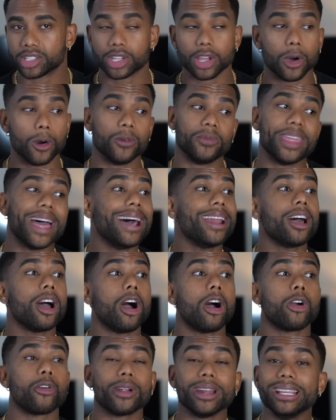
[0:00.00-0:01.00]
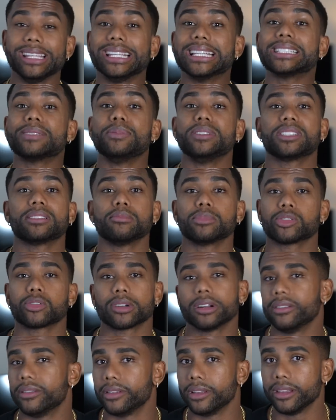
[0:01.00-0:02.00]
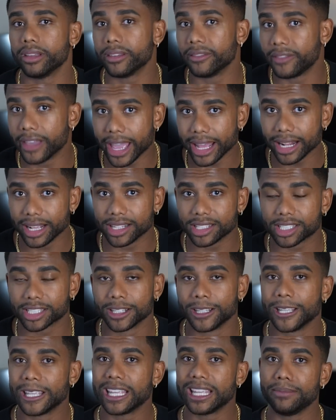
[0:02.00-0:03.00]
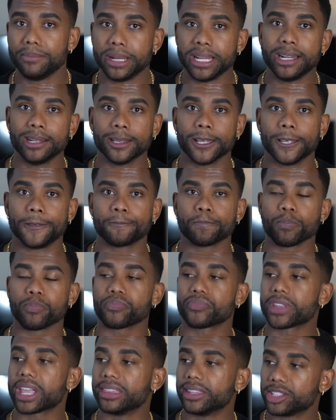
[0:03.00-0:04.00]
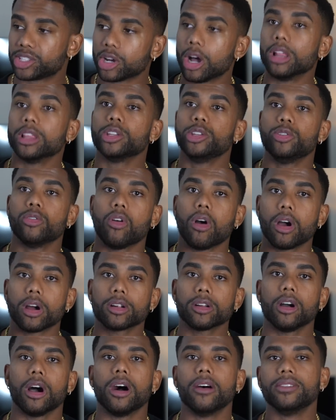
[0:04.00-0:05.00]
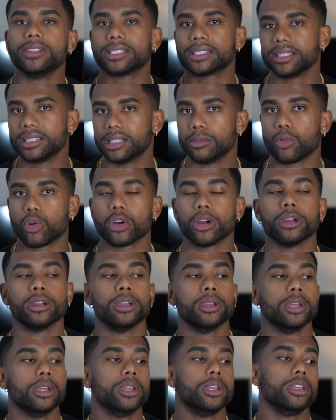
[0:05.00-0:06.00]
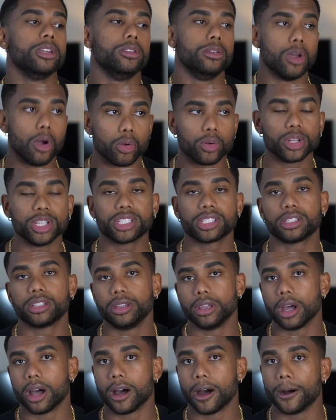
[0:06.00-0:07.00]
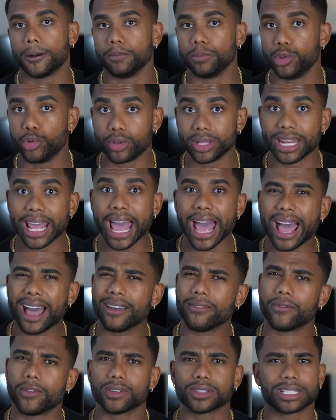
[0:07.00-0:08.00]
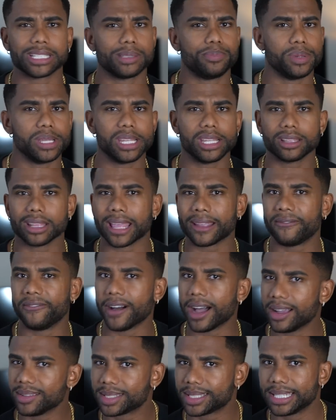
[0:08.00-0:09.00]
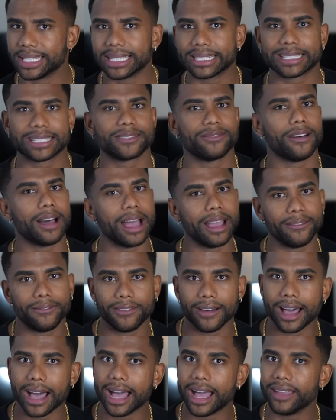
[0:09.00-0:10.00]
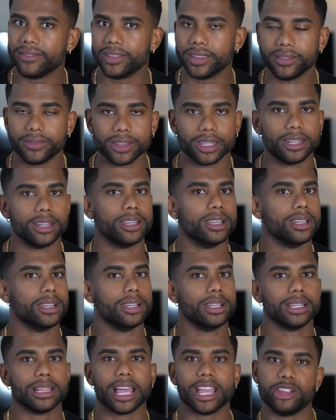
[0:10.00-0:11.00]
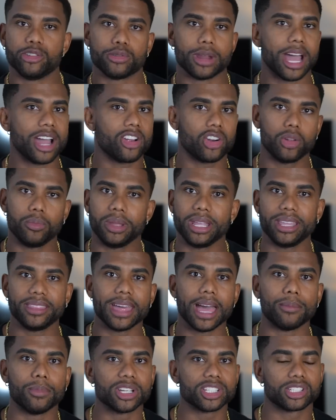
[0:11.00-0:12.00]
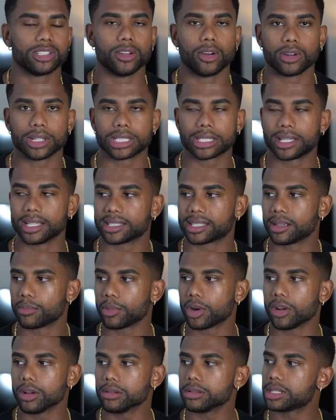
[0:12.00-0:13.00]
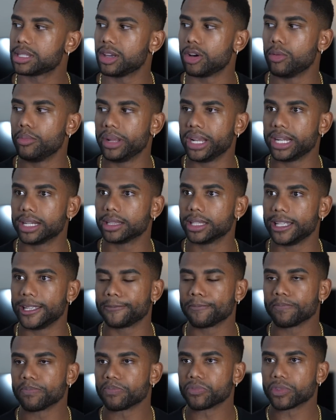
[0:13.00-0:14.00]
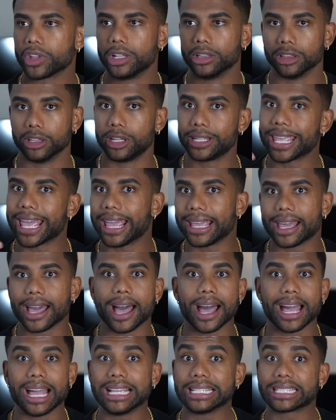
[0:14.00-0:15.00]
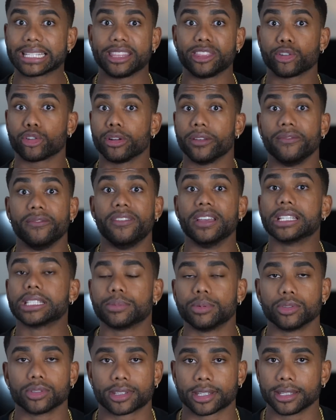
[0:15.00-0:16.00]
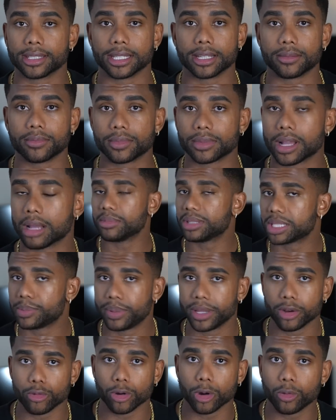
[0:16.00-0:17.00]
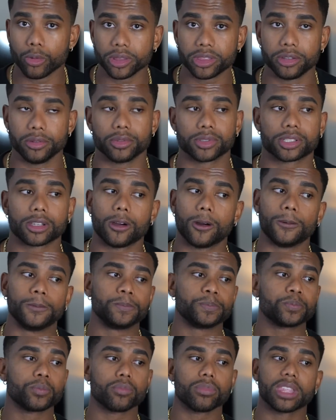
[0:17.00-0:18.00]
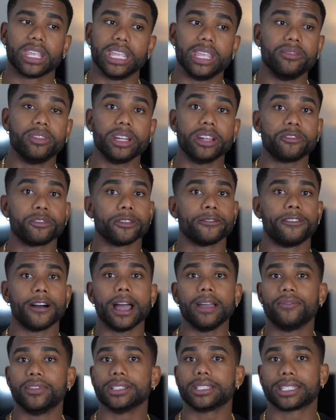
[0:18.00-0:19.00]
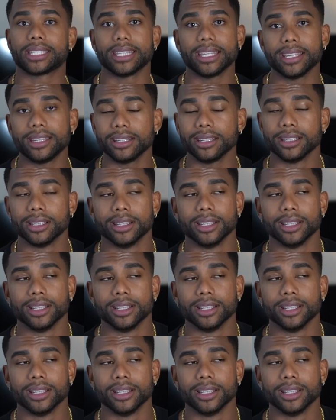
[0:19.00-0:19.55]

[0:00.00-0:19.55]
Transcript: So that already gives me some sort of advantage immediately. And the taller you are, obviously the more notice um, you can have versus being like five six, five five, even. Like you're not gonna be that much notice because some girls, they'll immediately look at guys and they're invisible to them. I'm just being real with you. So even if you're five foot 10,